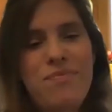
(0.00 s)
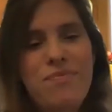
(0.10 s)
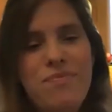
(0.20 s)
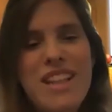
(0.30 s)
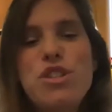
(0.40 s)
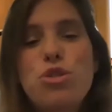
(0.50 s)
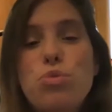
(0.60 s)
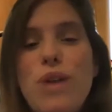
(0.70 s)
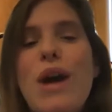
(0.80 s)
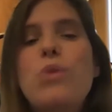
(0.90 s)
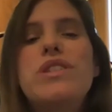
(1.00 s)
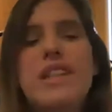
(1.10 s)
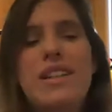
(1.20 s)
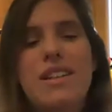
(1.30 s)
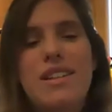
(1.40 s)
It's
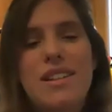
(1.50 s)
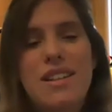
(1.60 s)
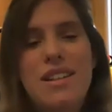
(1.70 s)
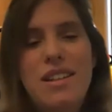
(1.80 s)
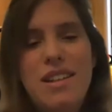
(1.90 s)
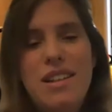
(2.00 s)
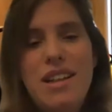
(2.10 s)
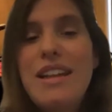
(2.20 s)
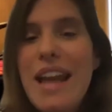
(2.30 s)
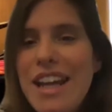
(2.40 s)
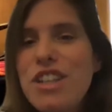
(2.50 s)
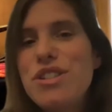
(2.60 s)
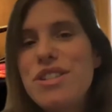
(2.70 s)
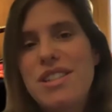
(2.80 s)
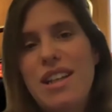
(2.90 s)
grounded in
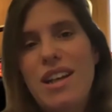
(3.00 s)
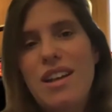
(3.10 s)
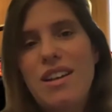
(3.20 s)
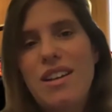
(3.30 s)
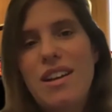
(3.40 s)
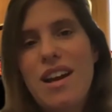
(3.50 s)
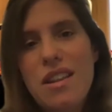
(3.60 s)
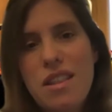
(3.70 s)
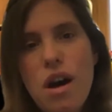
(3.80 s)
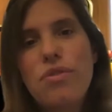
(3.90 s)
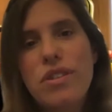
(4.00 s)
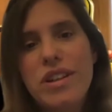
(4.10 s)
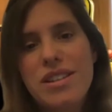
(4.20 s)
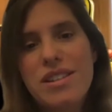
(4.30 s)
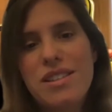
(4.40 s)
agency and
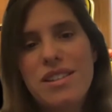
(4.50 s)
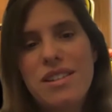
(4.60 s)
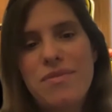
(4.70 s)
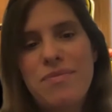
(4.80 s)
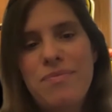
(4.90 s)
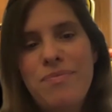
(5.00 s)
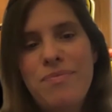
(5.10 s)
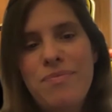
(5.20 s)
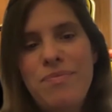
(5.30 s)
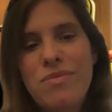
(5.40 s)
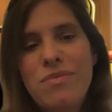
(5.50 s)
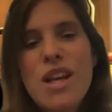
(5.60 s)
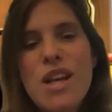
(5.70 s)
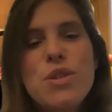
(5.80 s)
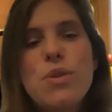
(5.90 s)
thoughtfulness.
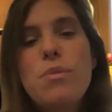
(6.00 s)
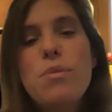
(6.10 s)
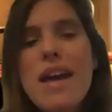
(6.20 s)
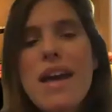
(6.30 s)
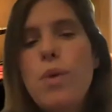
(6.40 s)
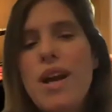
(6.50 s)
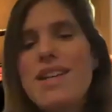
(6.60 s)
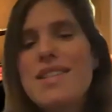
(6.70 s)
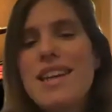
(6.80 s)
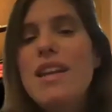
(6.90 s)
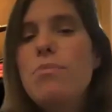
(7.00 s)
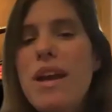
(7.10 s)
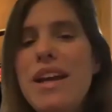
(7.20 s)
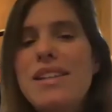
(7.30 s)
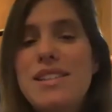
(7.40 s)
So in many ways, it
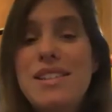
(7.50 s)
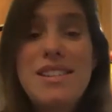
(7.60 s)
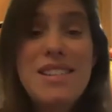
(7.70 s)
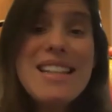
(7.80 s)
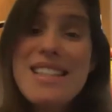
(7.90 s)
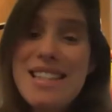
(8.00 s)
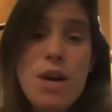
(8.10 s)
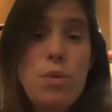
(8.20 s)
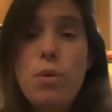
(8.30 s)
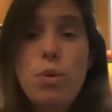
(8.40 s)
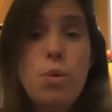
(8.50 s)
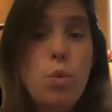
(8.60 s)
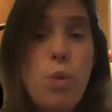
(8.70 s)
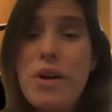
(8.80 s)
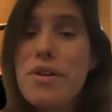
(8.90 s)
makes sense that we would
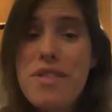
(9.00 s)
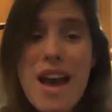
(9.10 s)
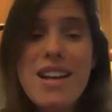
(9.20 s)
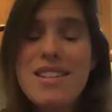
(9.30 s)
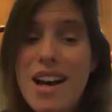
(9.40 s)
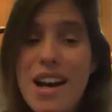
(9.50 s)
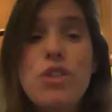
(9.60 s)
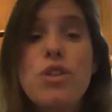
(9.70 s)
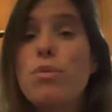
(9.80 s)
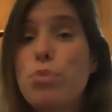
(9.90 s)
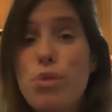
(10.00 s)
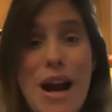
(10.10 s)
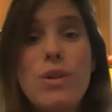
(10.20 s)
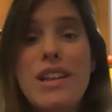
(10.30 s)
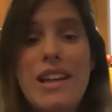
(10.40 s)
wear that title
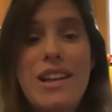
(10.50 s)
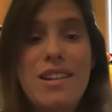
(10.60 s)
proudly.